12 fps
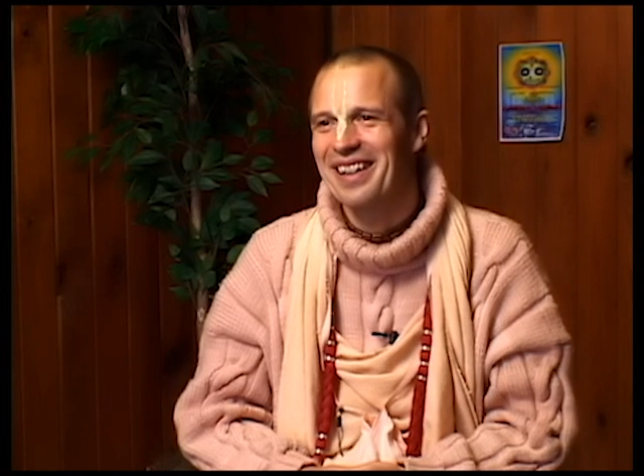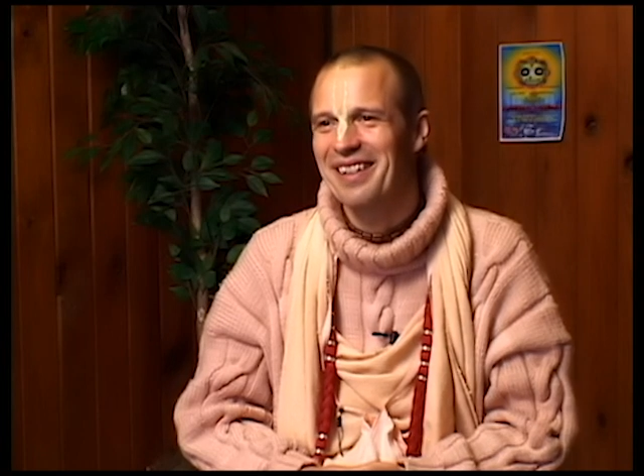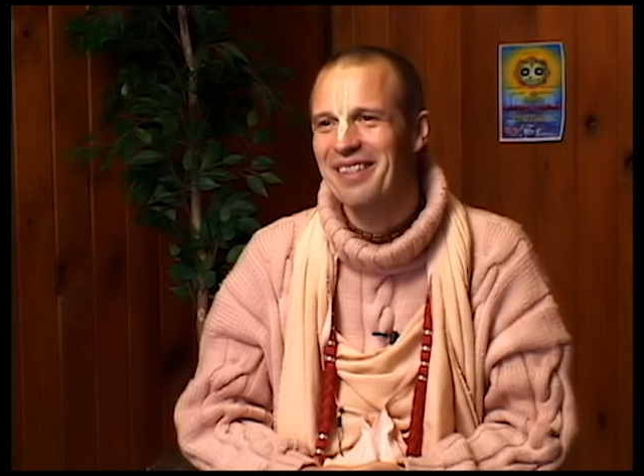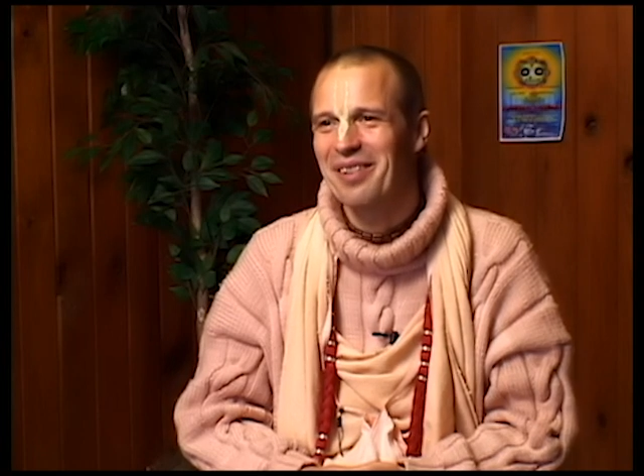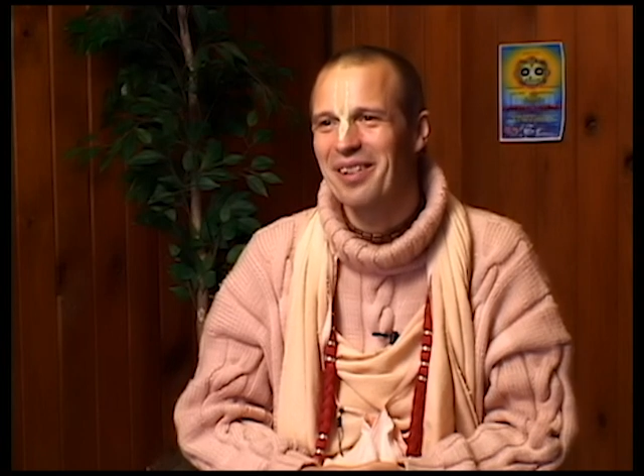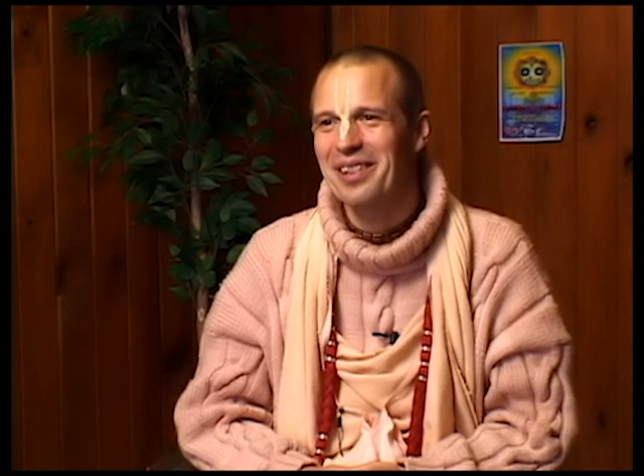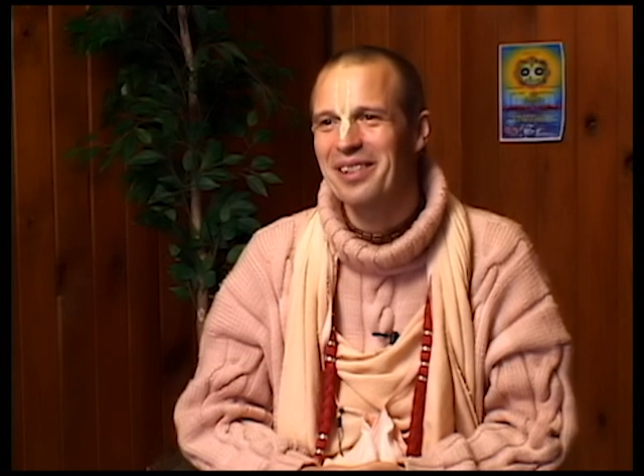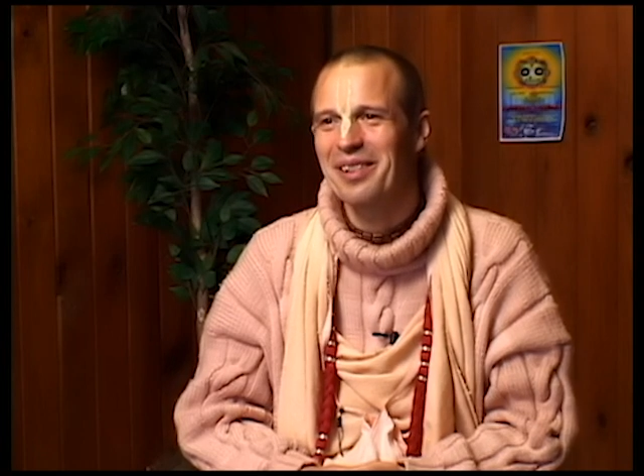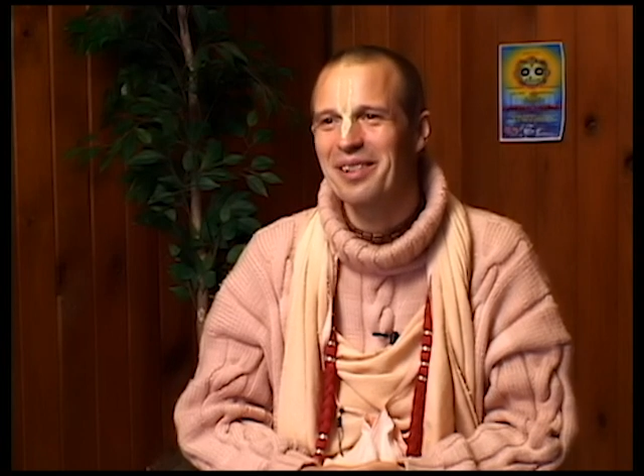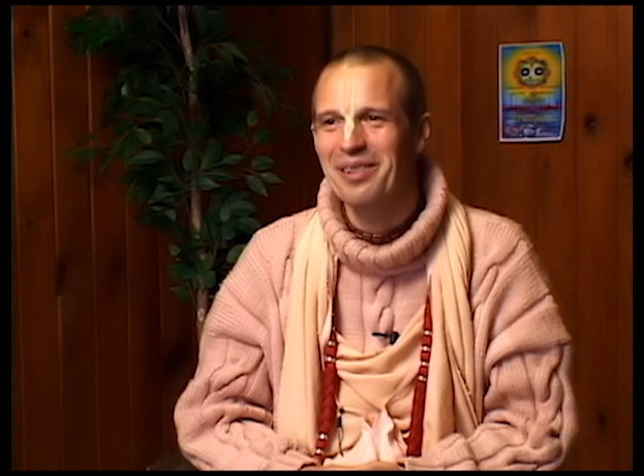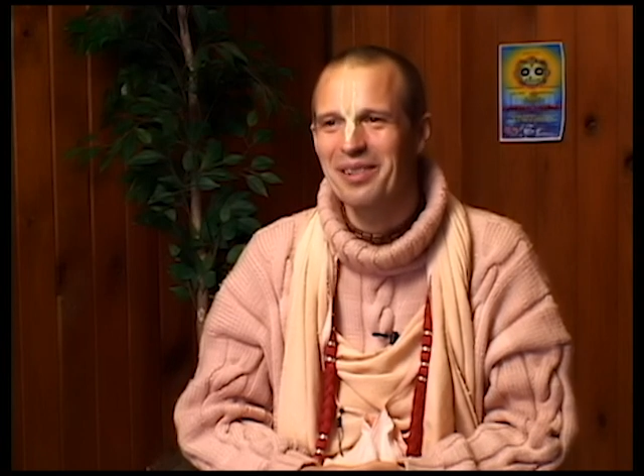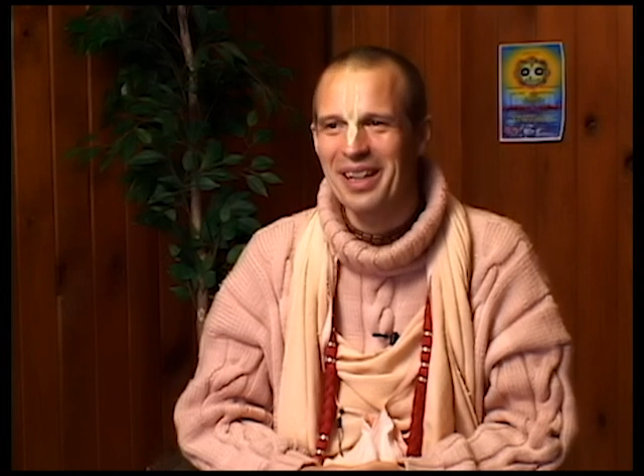a person
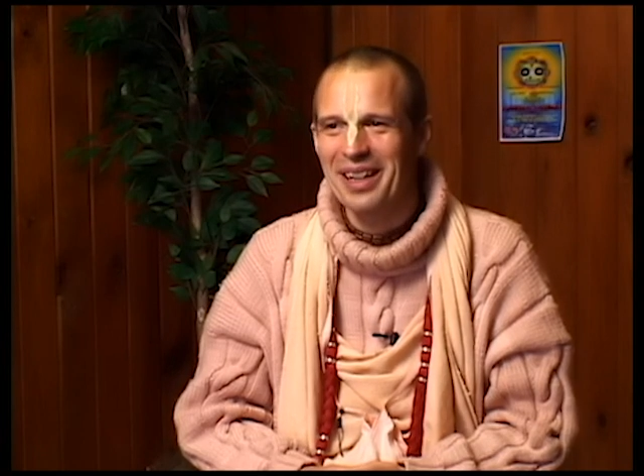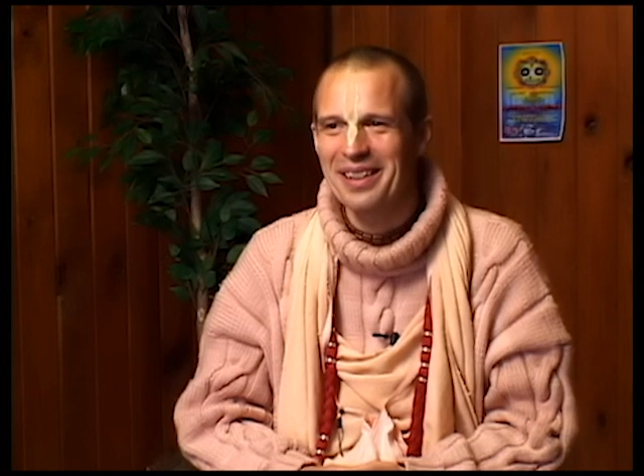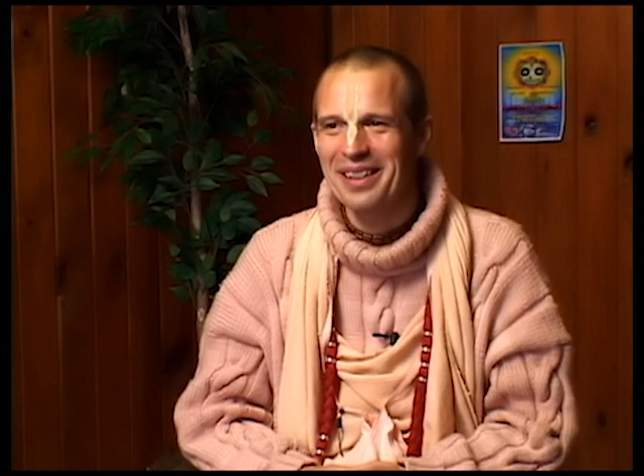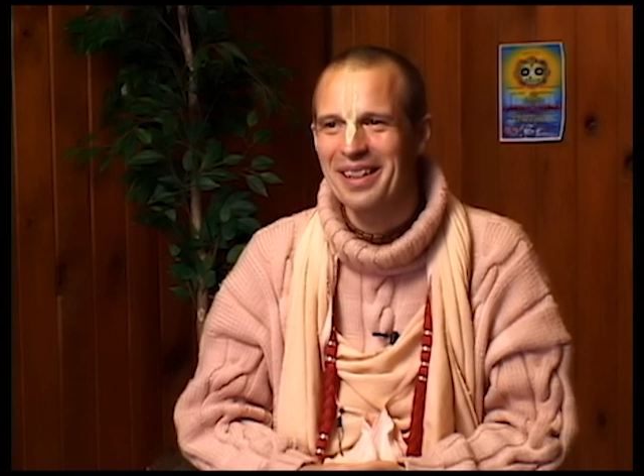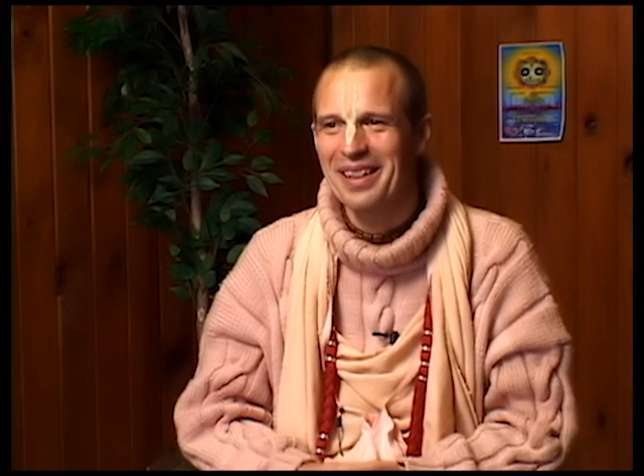who can